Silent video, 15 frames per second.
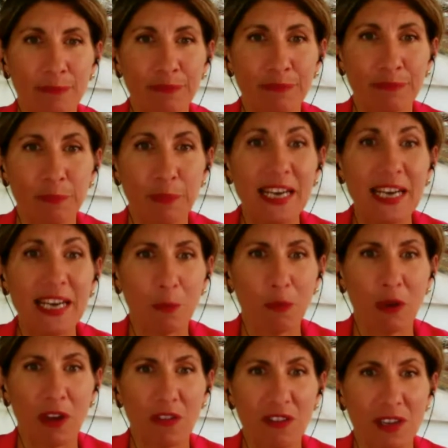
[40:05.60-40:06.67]
media
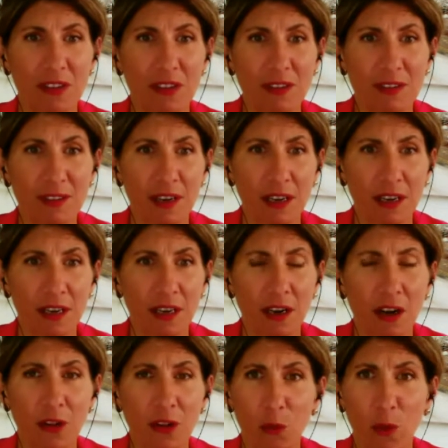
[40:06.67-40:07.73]
presence
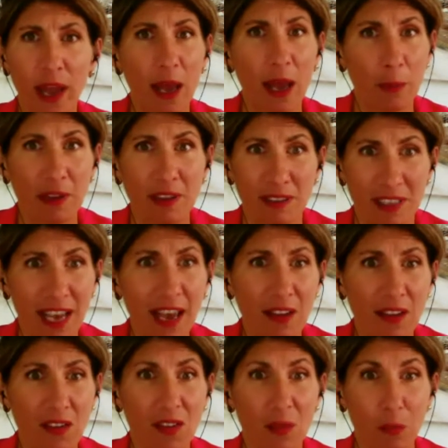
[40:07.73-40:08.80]
on the web, and
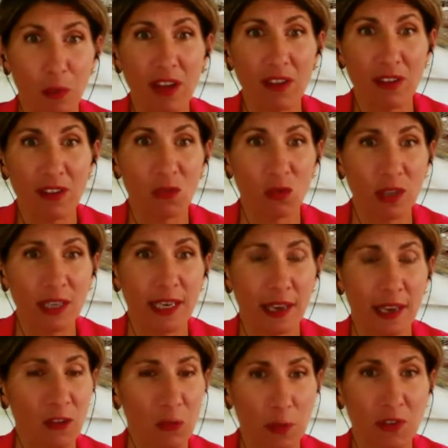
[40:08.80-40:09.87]
yes, the press
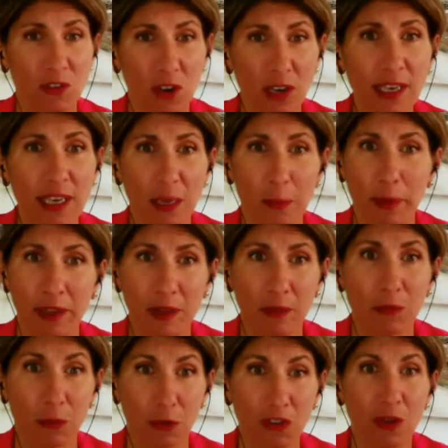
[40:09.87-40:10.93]
has been talking about them
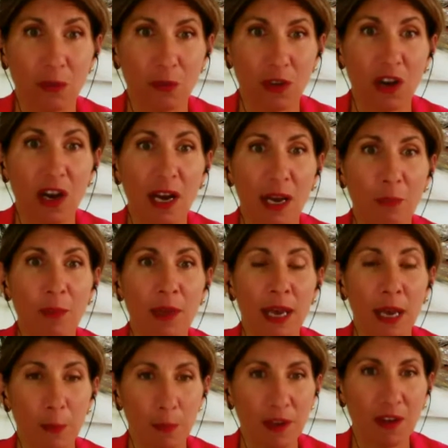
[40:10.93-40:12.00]
for some time
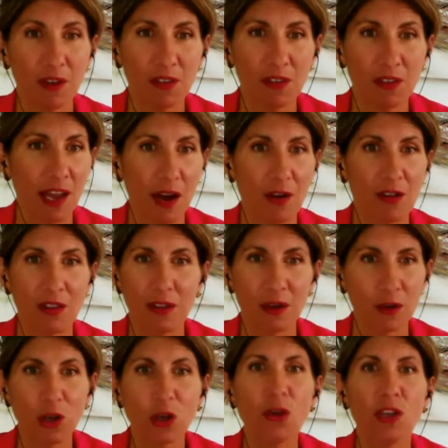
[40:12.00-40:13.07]
because
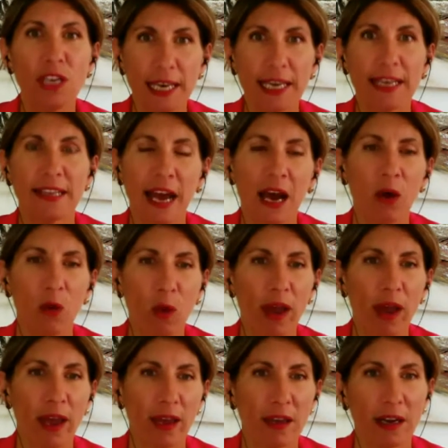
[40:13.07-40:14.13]
they're unique in that
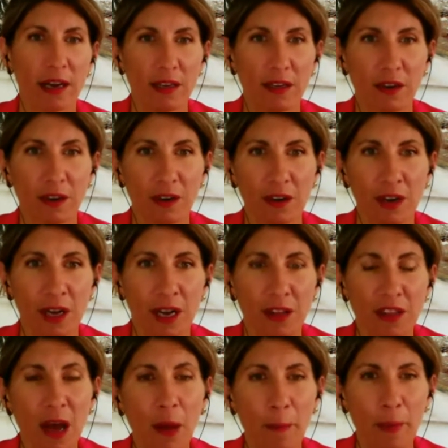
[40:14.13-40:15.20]
way. There are
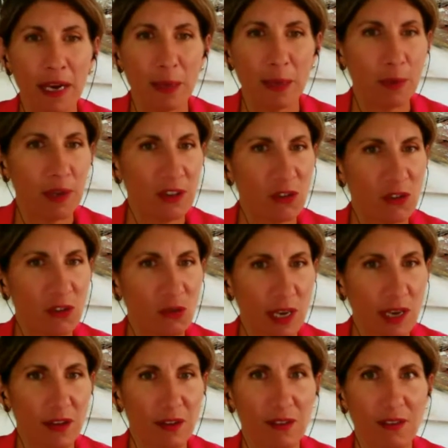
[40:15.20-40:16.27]
not many
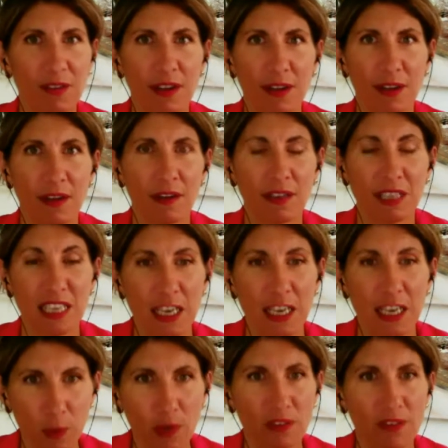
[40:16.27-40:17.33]
pizzerias,
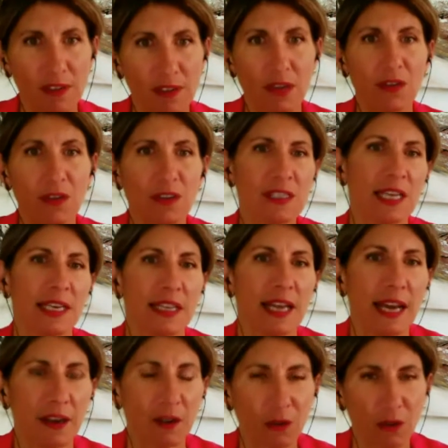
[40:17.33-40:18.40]
niche pizzerias like
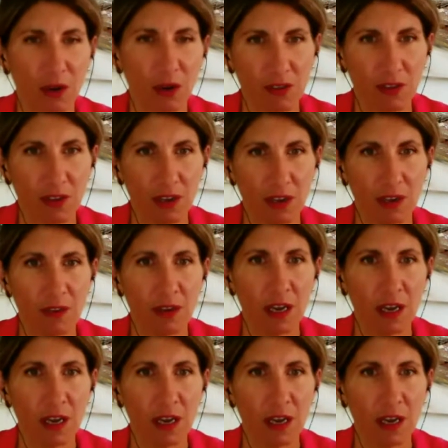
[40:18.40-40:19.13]
that across the